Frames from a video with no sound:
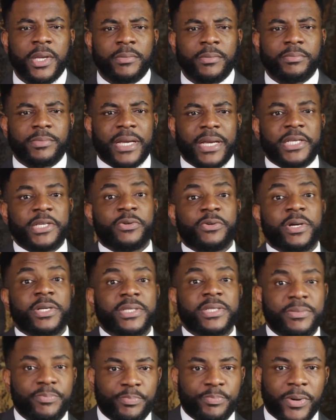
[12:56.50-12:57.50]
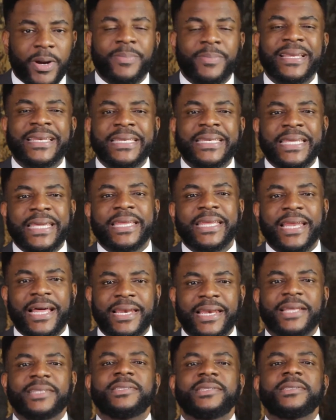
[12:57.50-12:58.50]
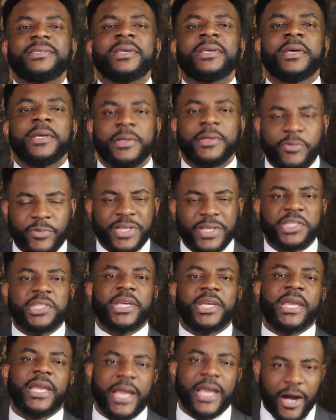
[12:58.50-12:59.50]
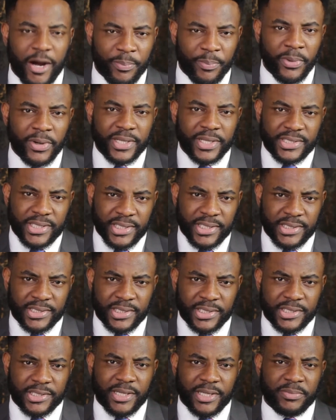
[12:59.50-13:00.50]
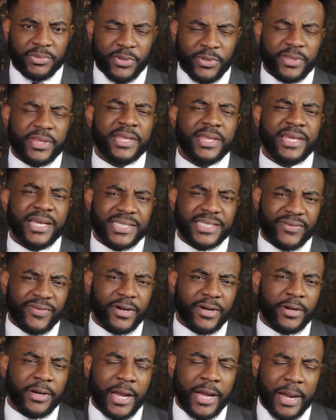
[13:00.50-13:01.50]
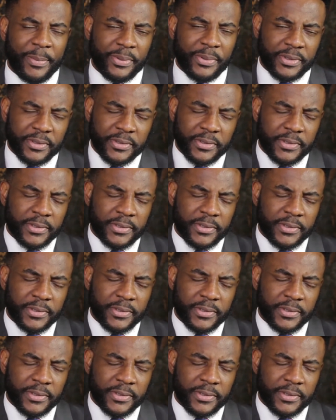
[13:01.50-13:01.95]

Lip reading: Nigerians probably need, and let's rejig our policing system? Do you think that's ever going to happen?